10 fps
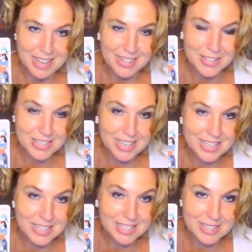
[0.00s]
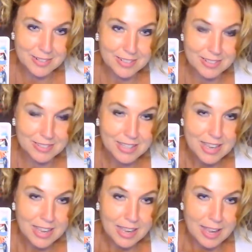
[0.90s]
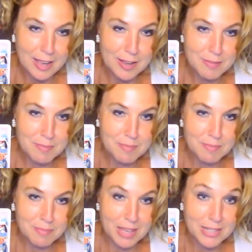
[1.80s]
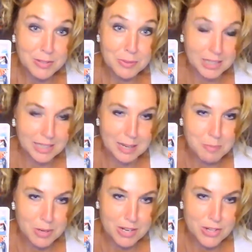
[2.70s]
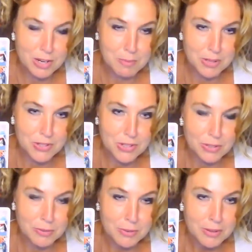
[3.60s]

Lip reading: I just think he's hysterical. I do really like British humor too.